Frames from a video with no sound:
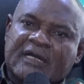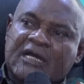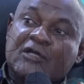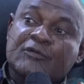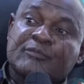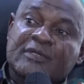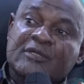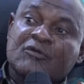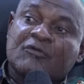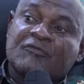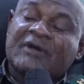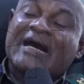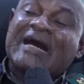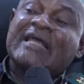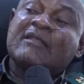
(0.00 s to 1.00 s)
outbreak of
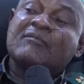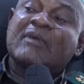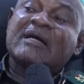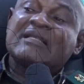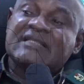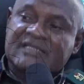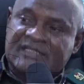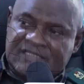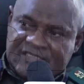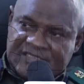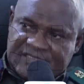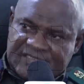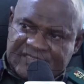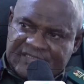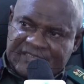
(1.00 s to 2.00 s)
animal
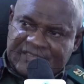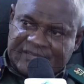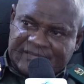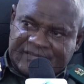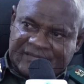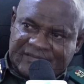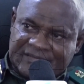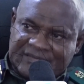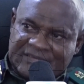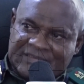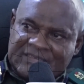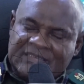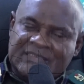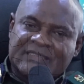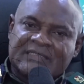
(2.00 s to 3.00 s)
diseases.
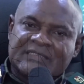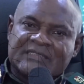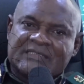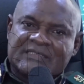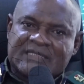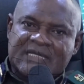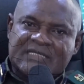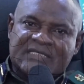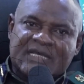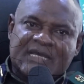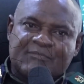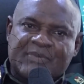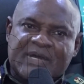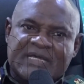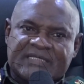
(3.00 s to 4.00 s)
That
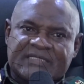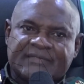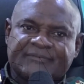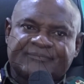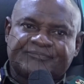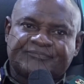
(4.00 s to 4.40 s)
apart,